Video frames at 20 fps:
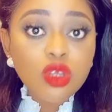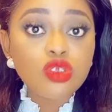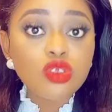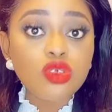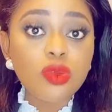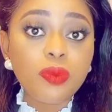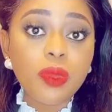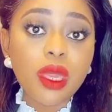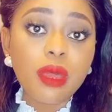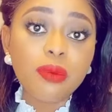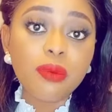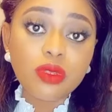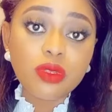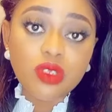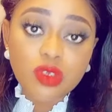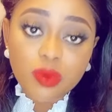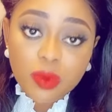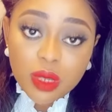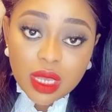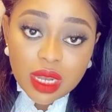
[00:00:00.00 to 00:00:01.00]
to be able
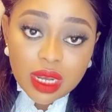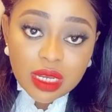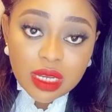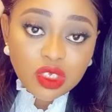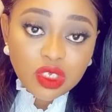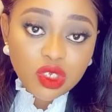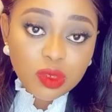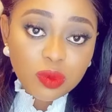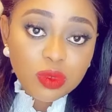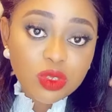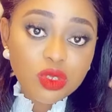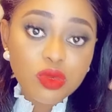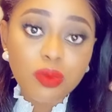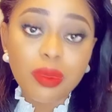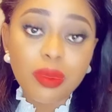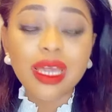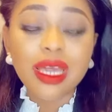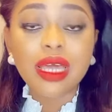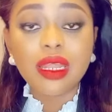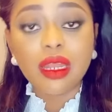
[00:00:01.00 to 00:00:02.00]
to be eligible to
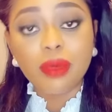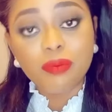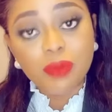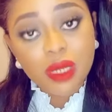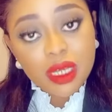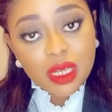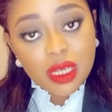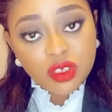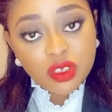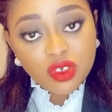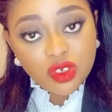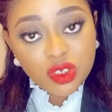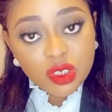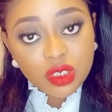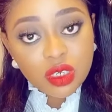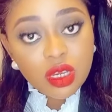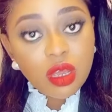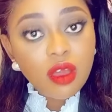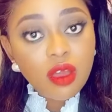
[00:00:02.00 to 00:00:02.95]
make an application